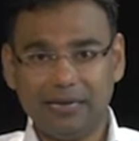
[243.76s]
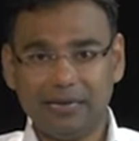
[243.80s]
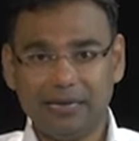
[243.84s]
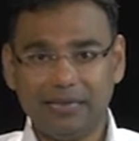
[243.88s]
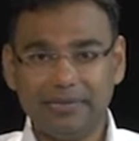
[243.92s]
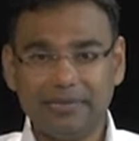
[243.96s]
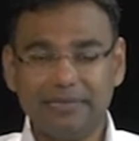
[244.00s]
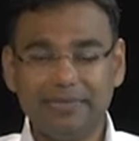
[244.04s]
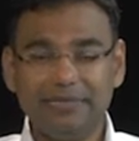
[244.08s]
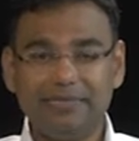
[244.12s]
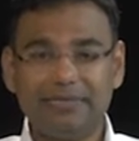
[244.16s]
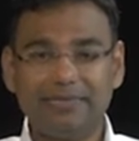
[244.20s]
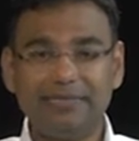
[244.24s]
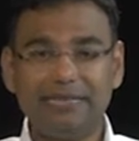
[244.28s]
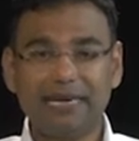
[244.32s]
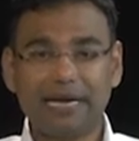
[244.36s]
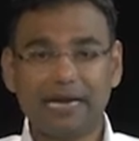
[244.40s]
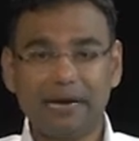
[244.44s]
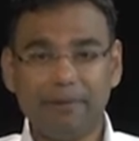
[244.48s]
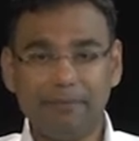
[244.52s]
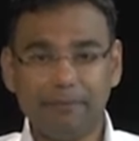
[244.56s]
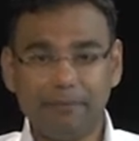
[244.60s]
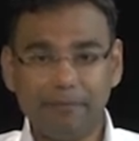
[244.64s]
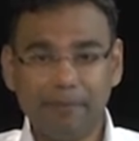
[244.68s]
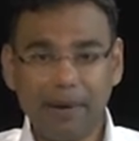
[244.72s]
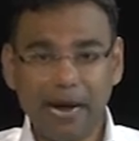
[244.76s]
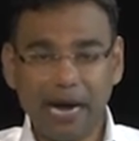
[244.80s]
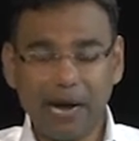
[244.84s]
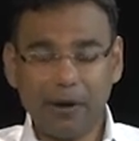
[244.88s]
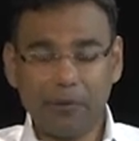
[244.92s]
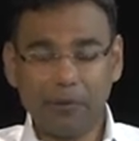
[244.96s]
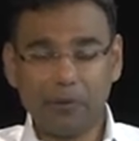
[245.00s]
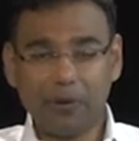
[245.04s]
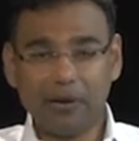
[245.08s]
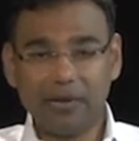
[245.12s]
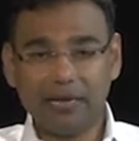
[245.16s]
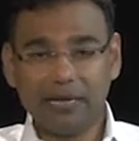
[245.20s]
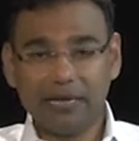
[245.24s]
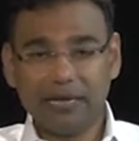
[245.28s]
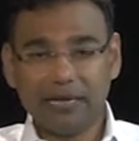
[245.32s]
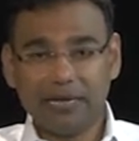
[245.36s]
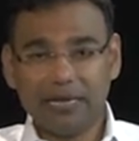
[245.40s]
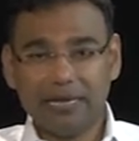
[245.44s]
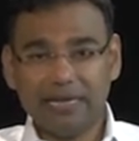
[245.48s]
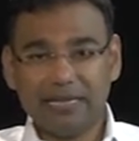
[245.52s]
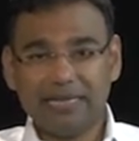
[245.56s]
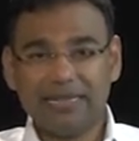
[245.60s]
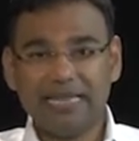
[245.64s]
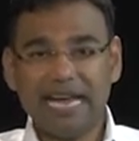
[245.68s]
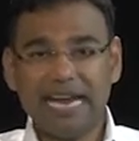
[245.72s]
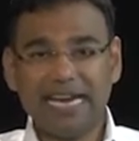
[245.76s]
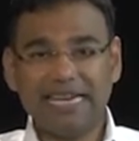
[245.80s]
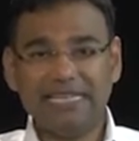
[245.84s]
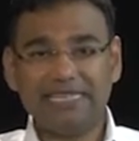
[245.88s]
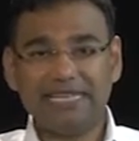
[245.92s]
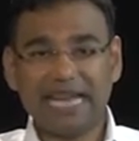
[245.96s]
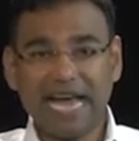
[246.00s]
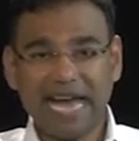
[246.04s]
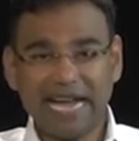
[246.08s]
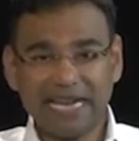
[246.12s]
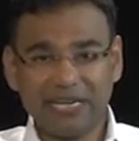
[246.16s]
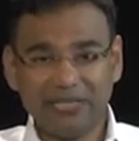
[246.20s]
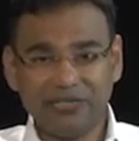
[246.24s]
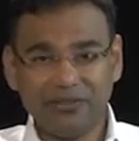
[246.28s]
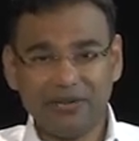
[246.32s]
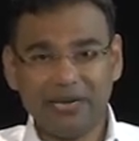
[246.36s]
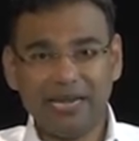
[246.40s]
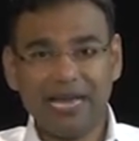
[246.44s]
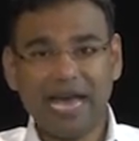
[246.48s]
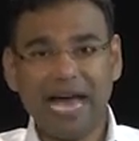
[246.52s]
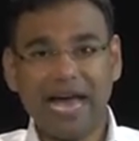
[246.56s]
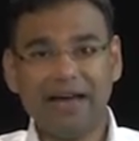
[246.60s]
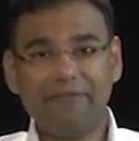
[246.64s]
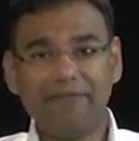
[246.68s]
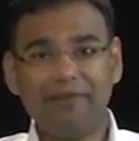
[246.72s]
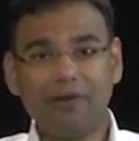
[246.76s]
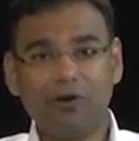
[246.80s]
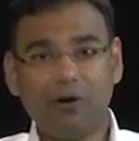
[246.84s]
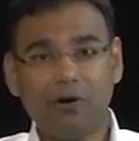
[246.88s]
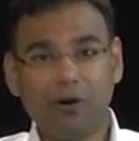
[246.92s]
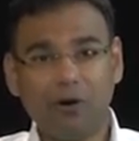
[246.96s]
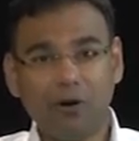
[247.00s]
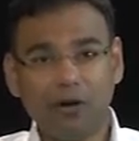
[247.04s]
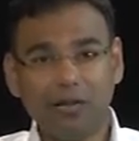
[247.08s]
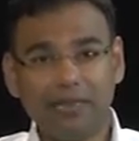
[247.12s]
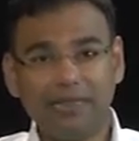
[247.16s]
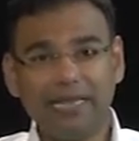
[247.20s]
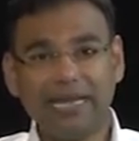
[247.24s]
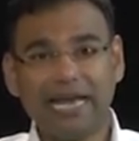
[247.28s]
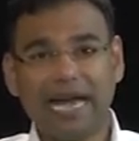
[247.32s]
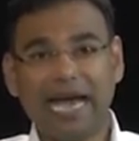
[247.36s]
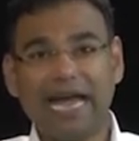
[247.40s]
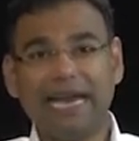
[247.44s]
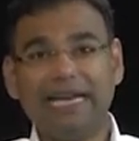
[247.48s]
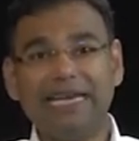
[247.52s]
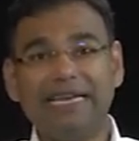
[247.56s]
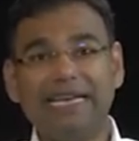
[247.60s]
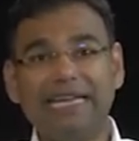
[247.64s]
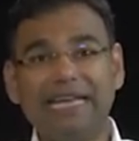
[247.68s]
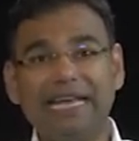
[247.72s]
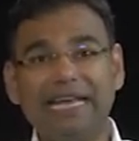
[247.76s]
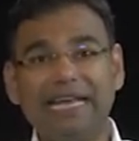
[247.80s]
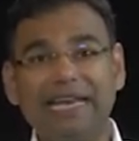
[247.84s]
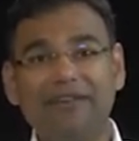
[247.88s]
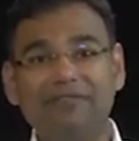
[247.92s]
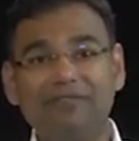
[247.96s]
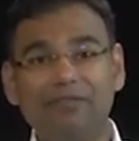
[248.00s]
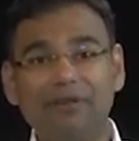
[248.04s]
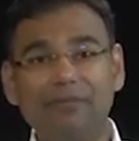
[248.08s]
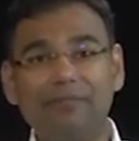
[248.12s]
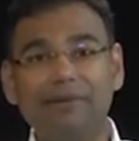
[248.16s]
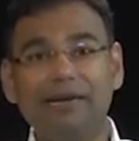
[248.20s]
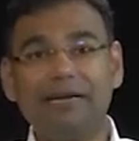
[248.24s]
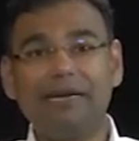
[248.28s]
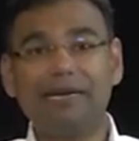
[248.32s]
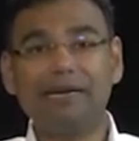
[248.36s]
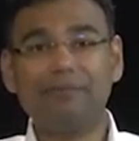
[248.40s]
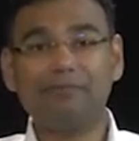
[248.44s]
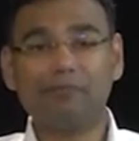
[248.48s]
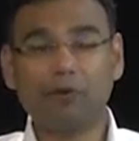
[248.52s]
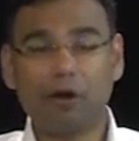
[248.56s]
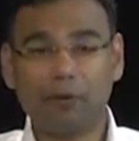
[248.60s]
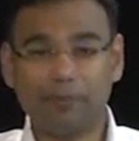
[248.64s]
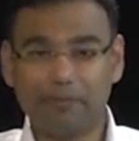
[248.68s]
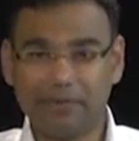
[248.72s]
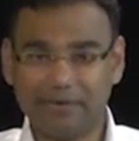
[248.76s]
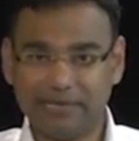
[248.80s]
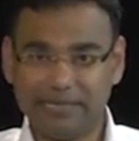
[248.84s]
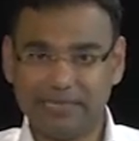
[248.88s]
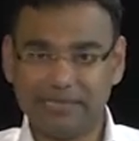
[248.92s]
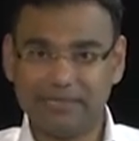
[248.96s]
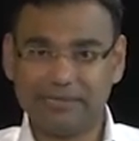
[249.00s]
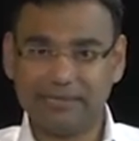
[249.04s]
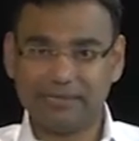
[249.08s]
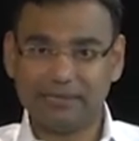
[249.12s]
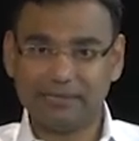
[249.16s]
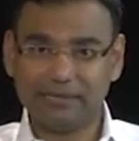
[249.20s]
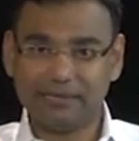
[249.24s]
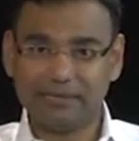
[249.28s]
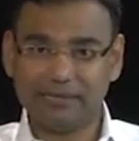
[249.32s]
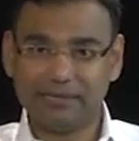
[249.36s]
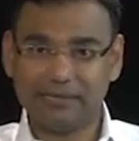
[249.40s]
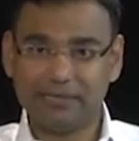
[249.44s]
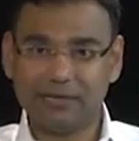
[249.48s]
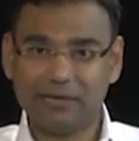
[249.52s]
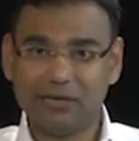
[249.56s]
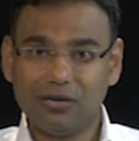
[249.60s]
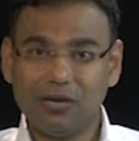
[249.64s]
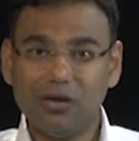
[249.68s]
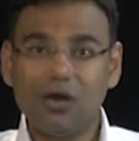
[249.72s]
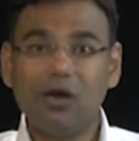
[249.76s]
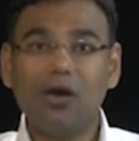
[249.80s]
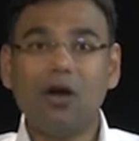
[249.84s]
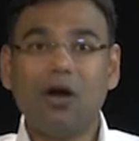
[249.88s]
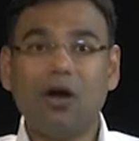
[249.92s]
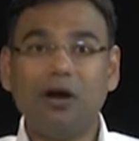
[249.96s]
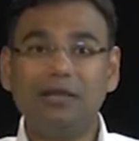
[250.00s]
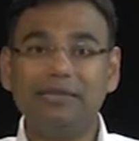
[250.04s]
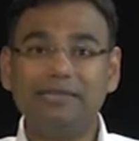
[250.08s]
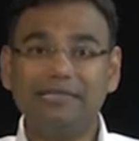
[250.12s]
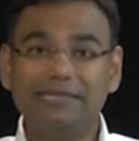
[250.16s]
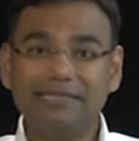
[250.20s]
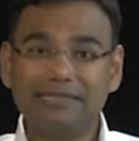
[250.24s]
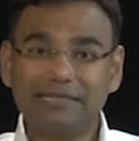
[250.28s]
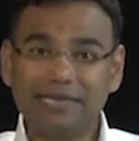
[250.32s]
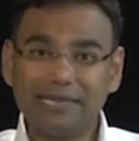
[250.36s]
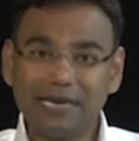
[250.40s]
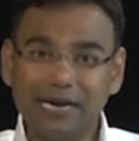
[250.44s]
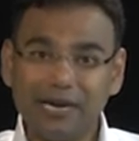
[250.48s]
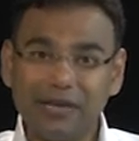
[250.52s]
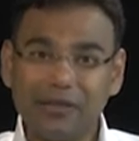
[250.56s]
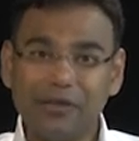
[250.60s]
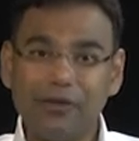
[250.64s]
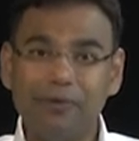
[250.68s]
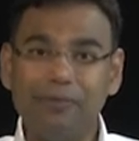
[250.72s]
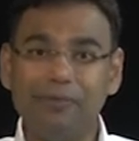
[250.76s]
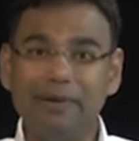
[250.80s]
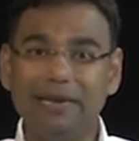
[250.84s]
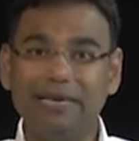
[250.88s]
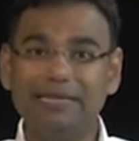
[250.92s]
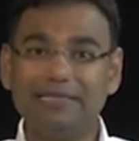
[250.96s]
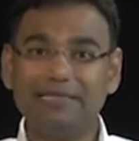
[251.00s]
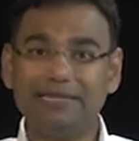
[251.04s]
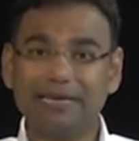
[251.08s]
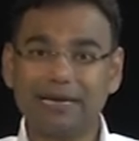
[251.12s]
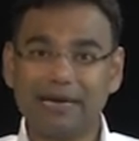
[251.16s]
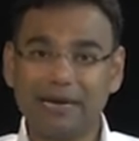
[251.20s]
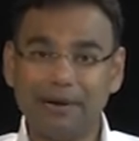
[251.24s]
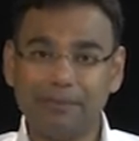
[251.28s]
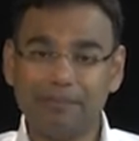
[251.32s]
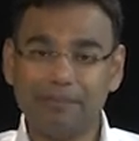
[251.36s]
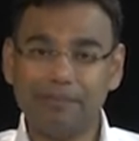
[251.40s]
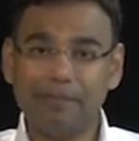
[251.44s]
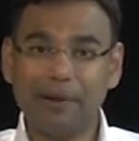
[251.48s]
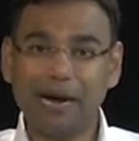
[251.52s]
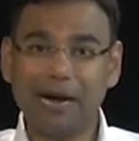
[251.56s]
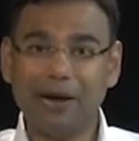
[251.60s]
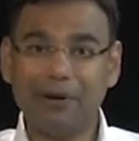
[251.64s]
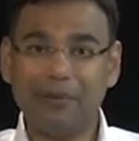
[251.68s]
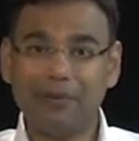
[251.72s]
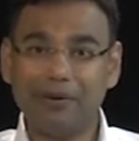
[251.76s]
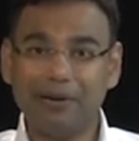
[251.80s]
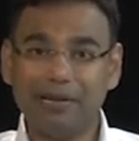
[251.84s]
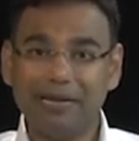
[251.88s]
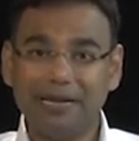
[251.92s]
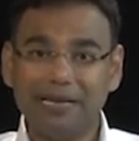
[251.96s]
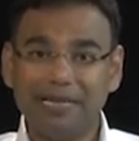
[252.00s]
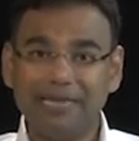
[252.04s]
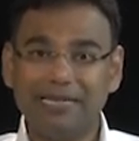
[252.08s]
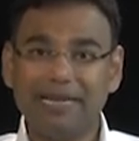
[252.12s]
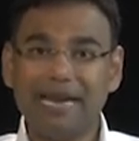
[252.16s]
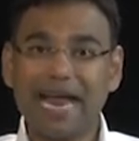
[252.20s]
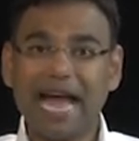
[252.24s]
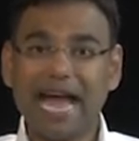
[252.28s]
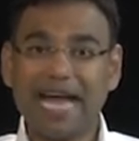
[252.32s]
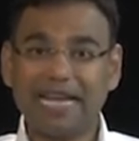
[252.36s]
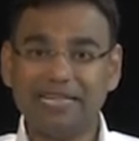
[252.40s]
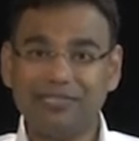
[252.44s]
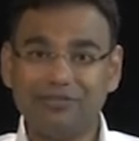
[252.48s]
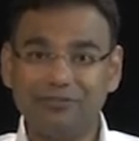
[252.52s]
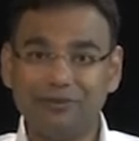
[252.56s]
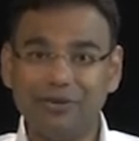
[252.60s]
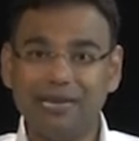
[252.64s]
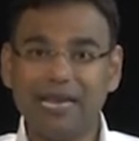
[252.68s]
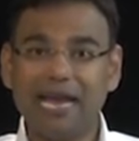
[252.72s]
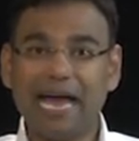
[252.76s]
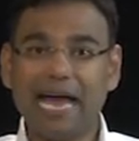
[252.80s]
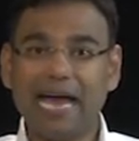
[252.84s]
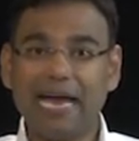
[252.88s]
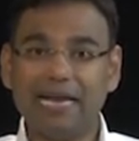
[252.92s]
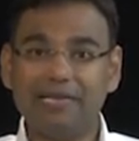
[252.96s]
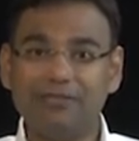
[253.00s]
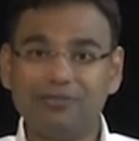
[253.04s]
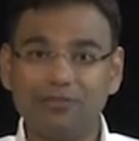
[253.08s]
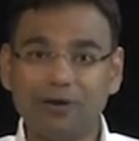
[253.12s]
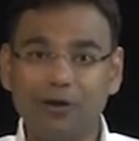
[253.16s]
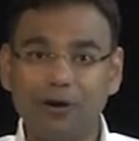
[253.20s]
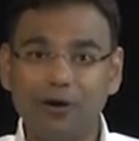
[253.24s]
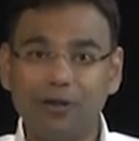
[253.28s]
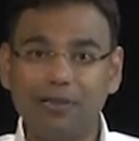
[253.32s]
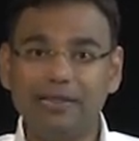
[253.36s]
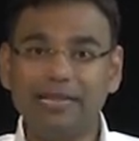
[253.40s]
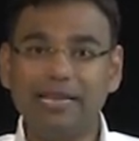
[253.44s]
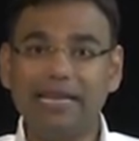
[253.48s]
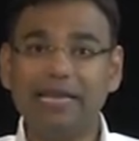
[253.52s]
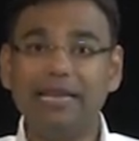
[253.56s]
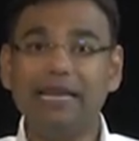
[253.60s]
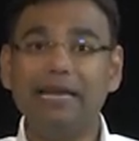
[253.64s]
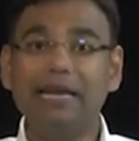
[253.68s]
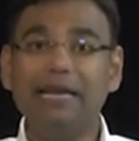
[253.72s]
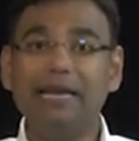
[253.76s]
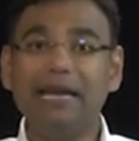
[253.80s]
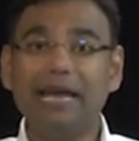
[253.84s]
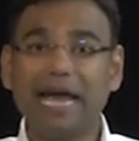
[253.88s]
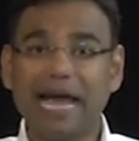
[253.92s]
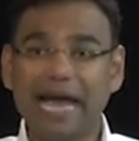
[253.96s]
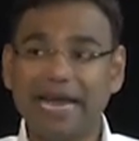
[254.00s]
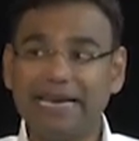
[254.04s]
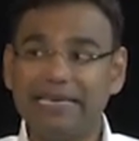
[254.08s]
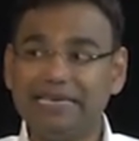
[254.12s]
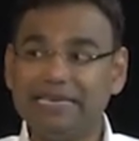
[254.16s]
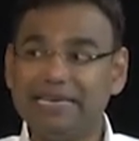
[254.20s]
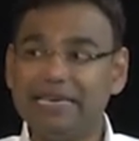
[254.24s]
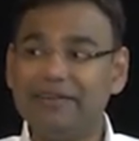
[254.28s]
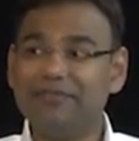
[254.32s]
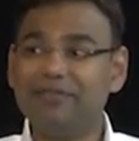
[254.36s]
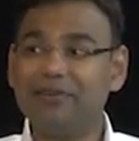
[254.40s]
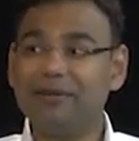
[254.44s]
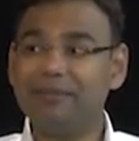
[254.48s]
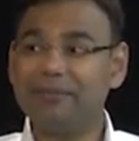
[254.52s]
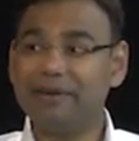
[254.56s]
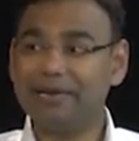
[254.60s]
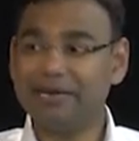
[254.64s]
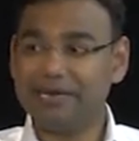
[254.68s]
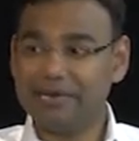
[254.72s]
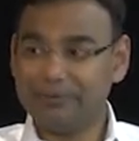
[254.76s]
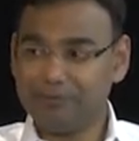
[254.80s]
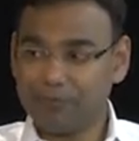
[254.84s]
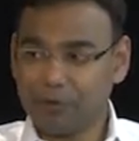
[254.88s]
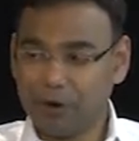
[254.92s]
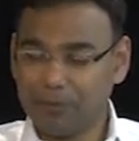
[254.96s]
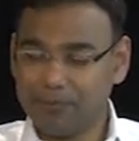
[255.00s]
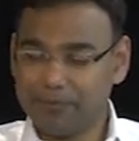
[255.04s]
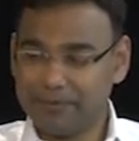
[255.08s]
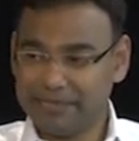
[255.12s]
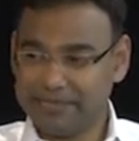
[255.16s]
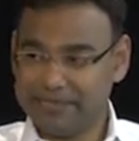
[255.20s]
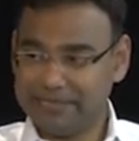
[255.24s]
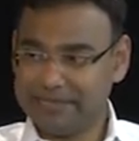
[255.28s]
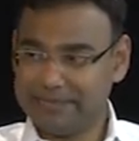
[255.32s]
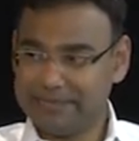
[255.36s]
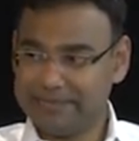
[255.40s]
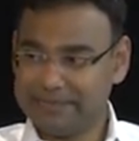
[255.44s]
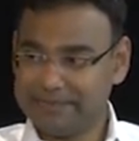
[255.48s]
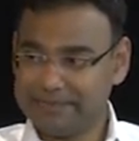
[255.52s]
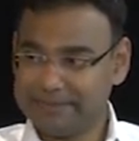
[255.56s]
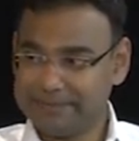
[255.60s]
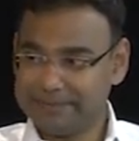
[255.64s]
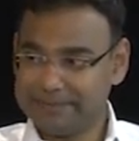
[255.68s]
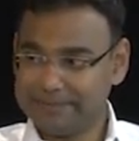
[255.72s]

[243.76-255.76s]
is the compound that is actually having all the anti-inflammatory properties. Or this curcumin is the compound that actually has all the anti-inflammatory properties.